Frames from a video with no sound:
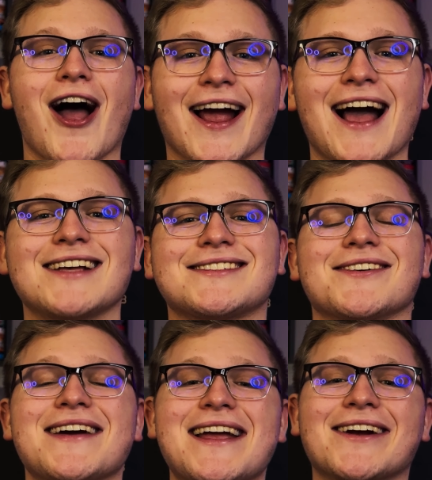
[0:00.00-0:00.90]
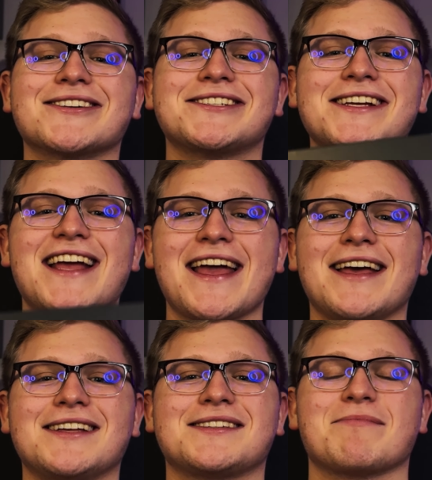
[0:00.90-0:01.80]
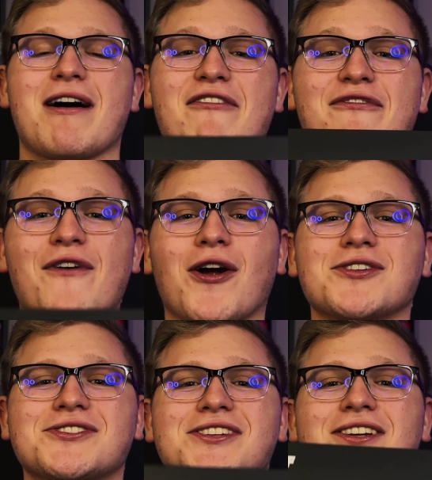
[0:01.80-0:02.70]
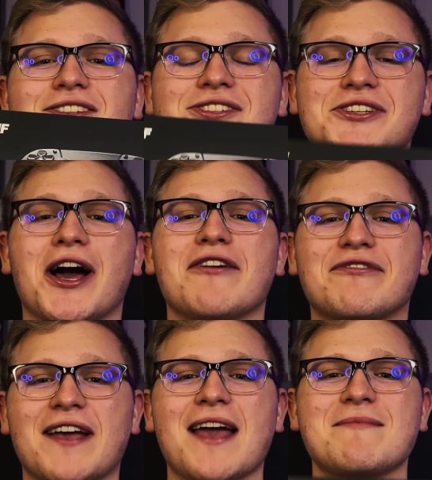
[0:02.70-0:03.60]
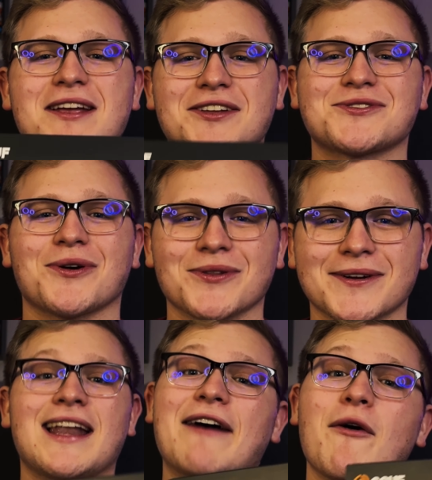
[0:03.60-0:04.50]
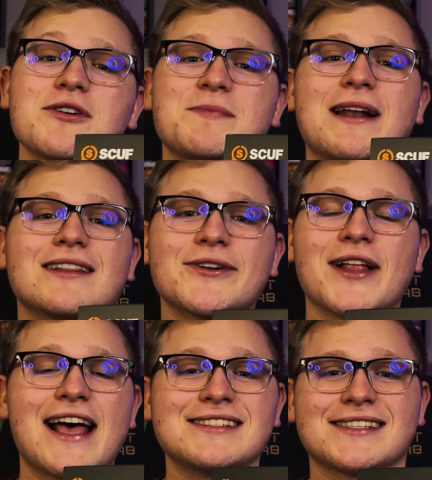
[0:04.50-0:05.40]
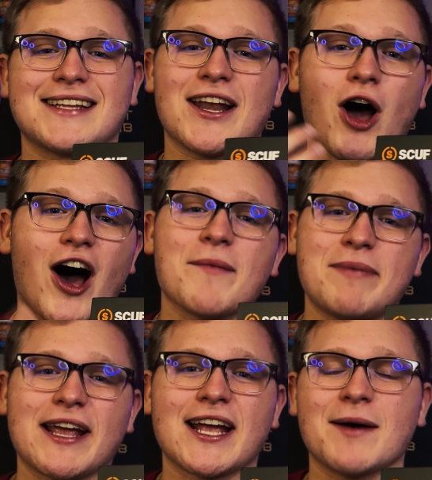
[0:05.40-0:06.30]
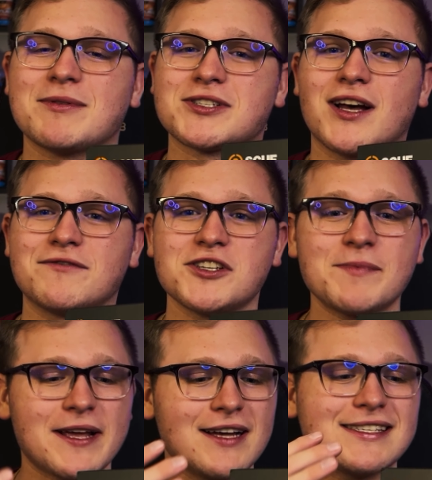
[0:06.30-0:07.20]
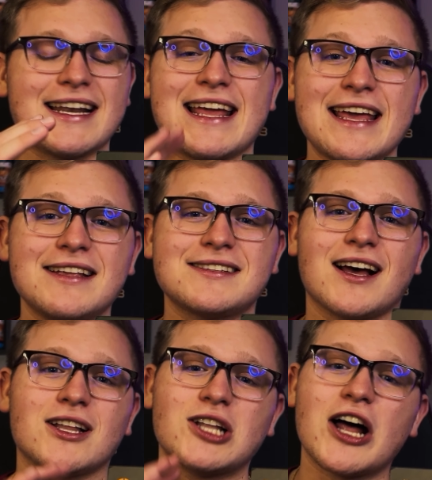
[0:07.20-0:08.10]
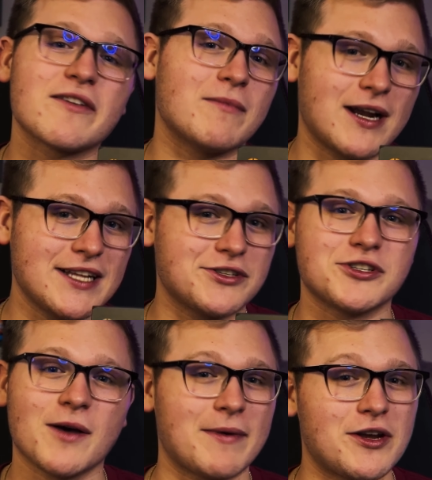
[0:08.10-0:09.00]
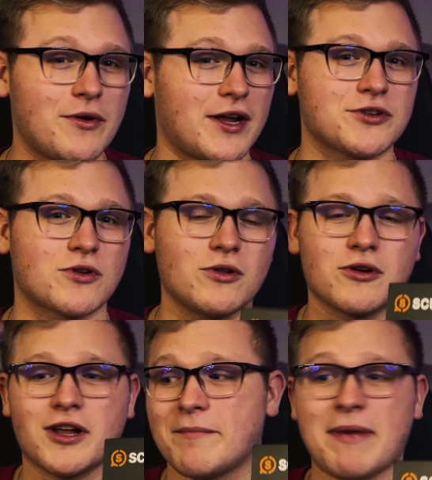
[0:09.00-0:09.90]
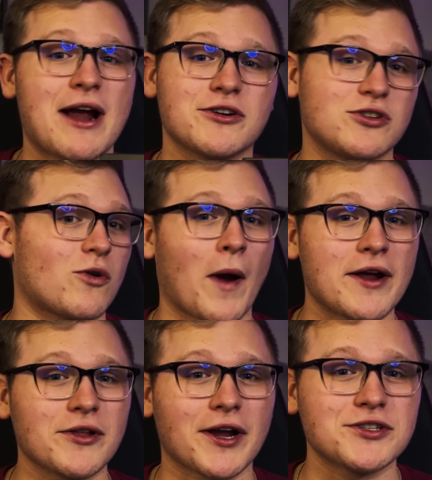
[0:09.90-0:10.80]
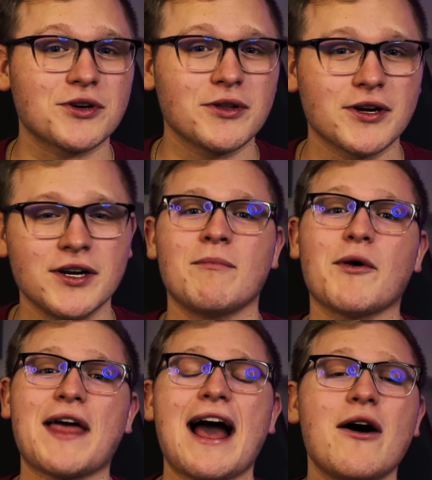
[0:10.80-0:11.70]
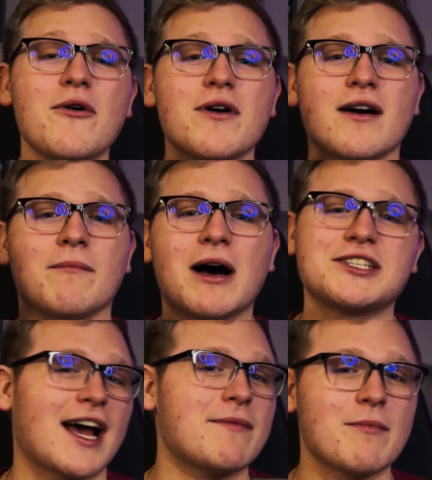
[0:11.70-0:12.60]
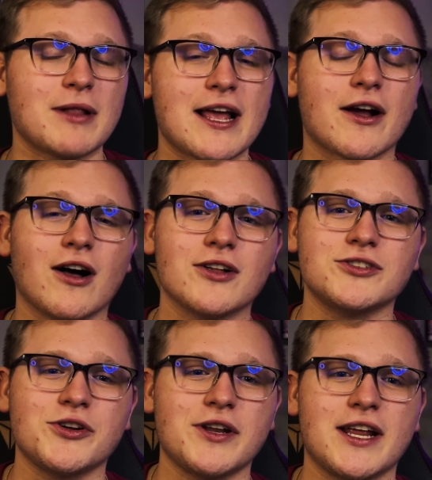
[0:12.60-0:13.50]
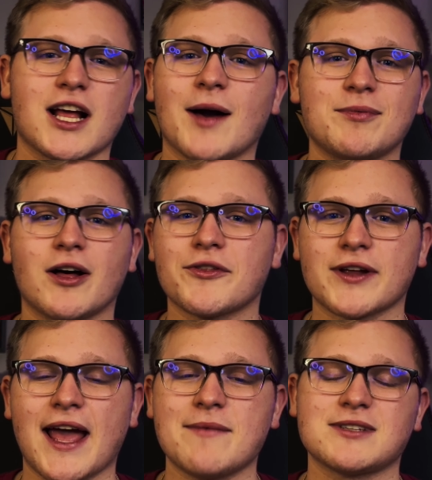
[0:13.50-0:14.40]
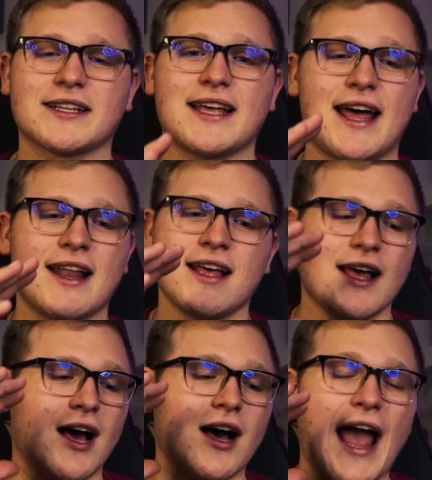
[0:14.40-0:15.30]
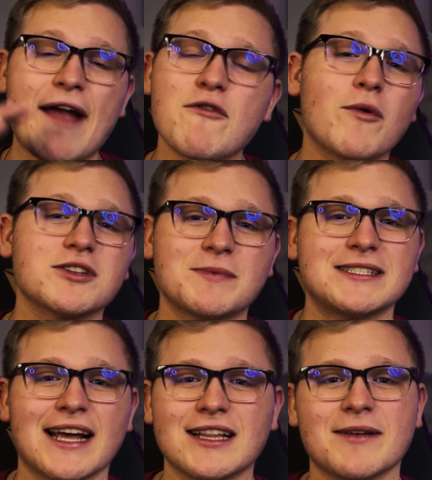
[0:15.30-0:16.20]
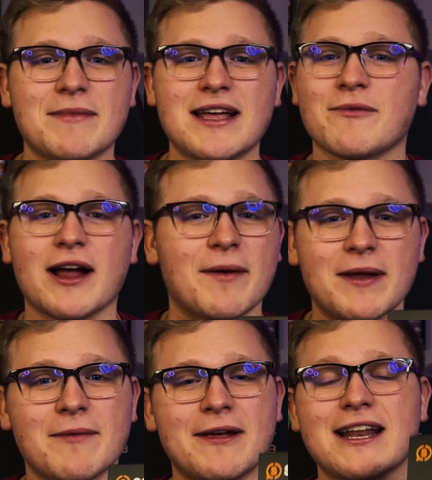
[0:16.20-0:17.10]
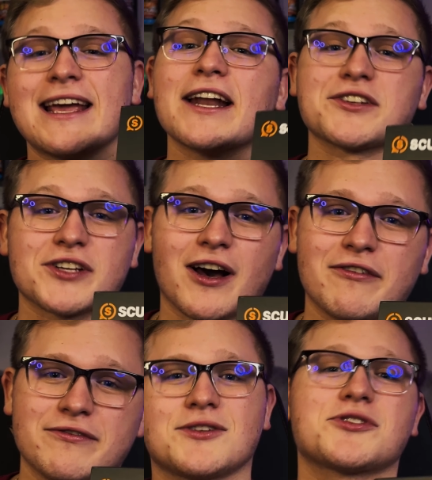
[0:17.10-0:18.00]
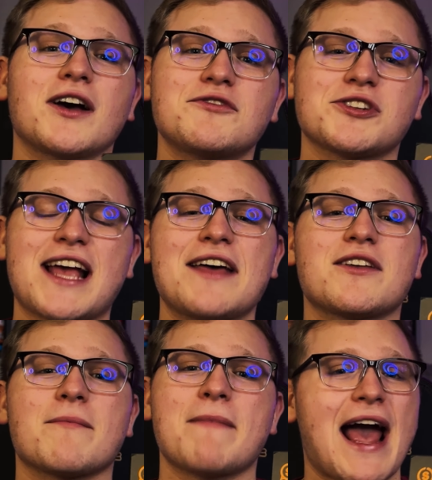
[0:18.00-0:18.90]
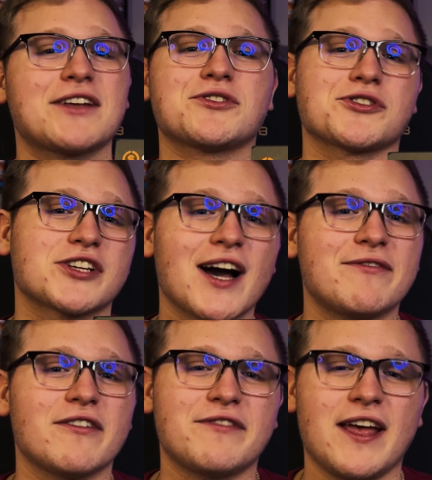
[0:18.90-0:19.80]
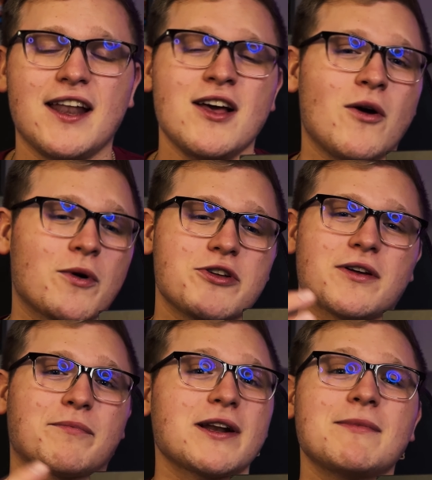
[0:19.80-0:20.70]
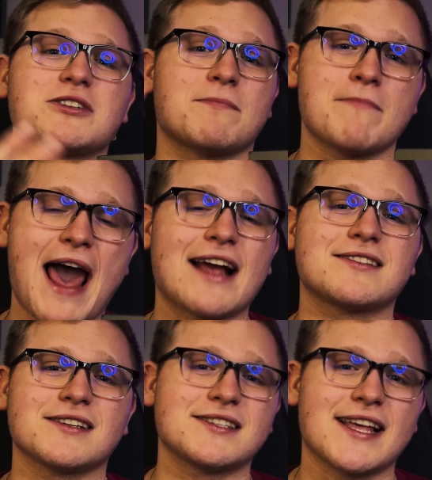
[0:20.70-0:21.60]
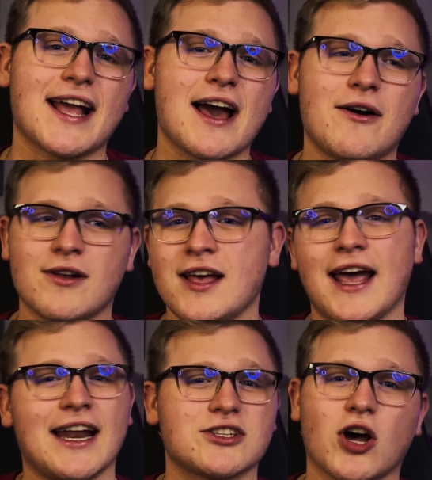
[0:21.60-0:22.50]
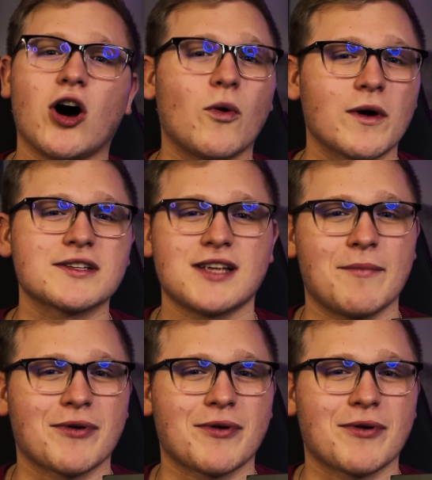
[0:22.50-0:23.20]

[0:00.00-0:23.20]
Alright guys, so here she is, my first SCUF gaming controller. Now I've always been a little hesitant on picking up a SCUF just because it is a lot of money to dump into a controller compared to a regular controller. But with how much I've been playing Call of Duty and a couple other games like that, everyone's been telling me and recommending me to get a SCUF. So SCUF just had their max your SCUF event where you can pretty much max this thing out and it's all one set